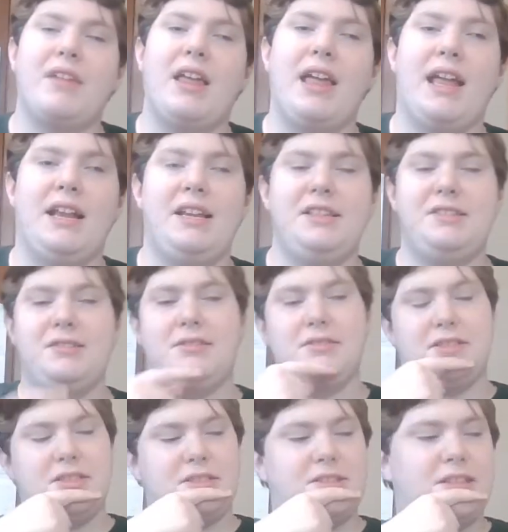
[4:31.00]
And
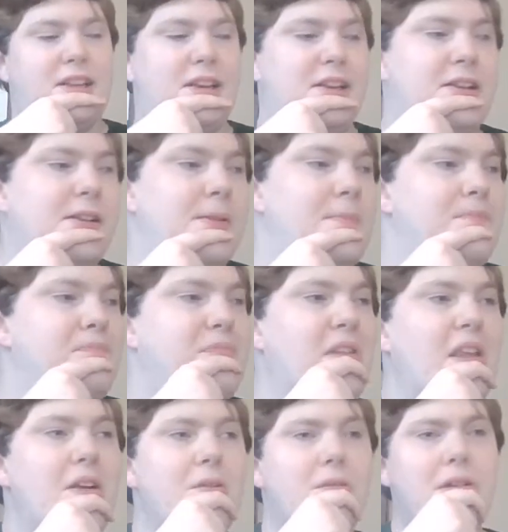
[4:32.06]
Izuku's just like,
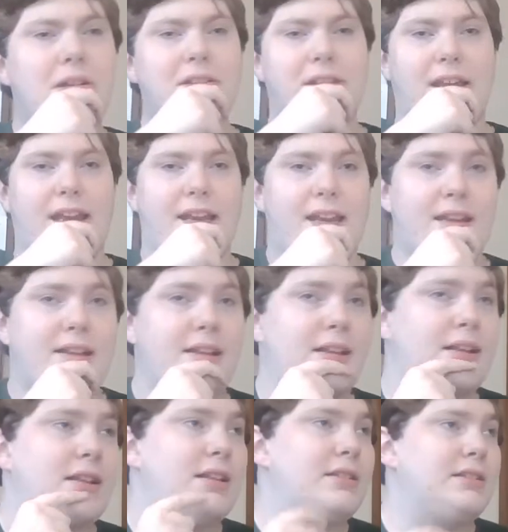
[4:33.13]
well then,
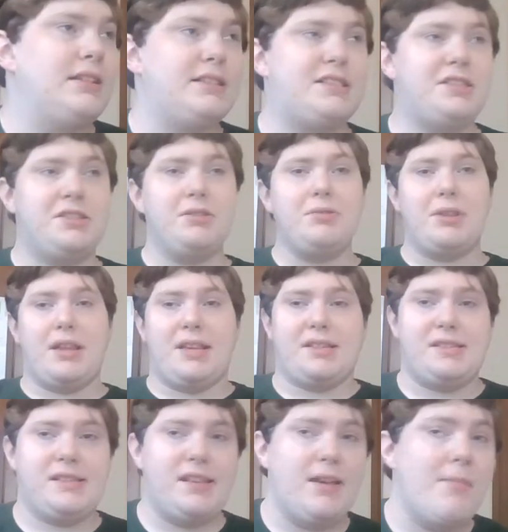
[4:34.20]
let's do
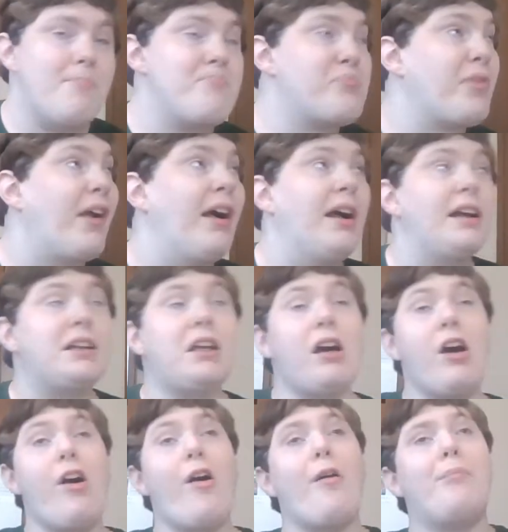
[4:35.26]
this.
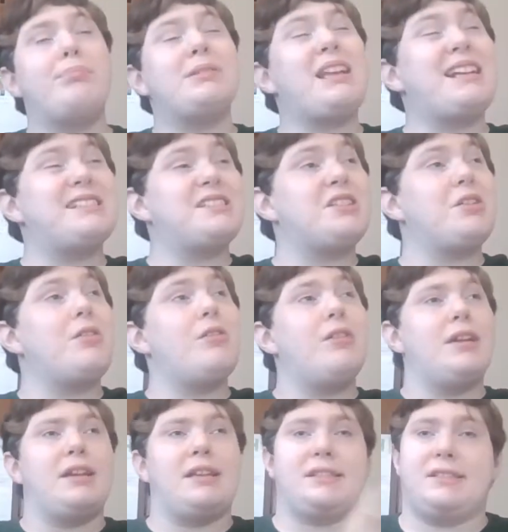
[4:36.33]
Go,
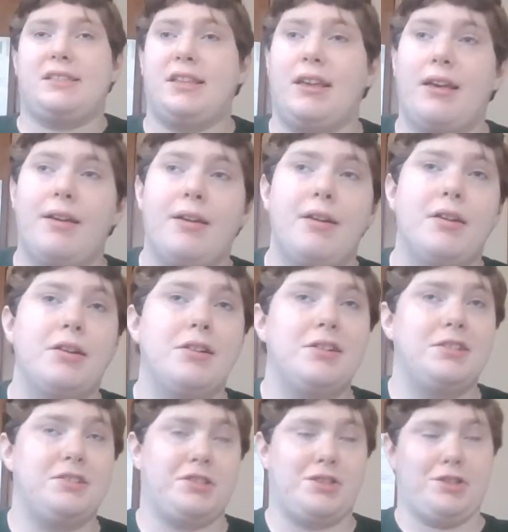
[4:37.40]
Blastoise!
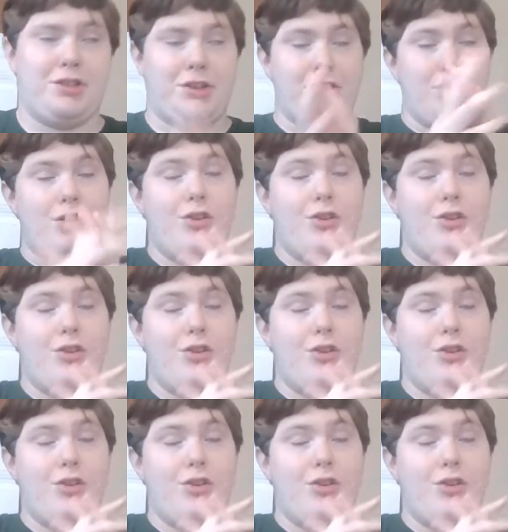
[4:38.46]
I was like,